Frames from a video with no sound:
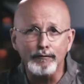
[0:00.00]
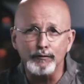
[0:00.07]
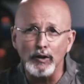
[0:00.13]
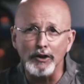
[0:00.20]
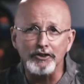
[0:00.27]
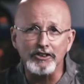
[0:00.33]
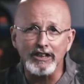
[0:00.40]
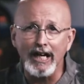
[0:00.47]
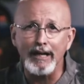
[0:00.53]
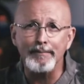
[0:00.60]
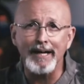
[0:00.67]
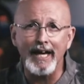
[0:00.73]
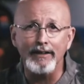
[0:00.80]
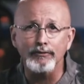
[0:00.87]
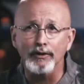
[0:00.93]
first
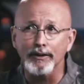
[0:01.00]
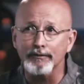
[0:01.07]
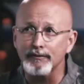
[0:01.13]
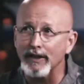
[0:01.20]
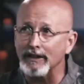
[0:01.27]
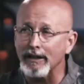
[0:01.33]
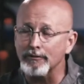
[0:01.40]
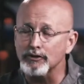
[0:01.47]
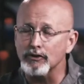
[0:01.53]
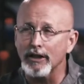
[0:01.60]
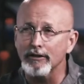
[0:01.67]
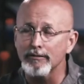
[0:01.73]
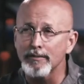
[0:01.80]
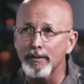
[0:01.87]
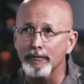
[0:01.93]
time ever. In fact, I was
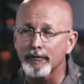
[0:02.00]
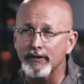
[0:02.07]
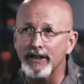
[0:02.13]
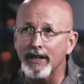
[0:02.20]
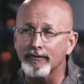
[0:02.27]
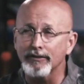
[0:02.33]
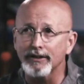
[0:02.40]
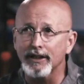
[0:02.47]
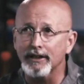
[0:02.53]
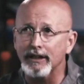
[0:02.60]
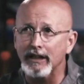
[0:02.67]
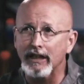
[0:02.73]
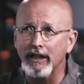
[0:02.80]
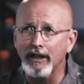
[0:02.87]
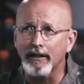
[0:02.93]
trying to remember if he'd ever done
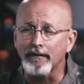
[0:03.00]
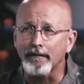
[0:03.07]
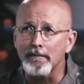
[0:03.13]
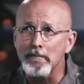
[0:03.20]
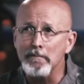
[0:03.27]
it again.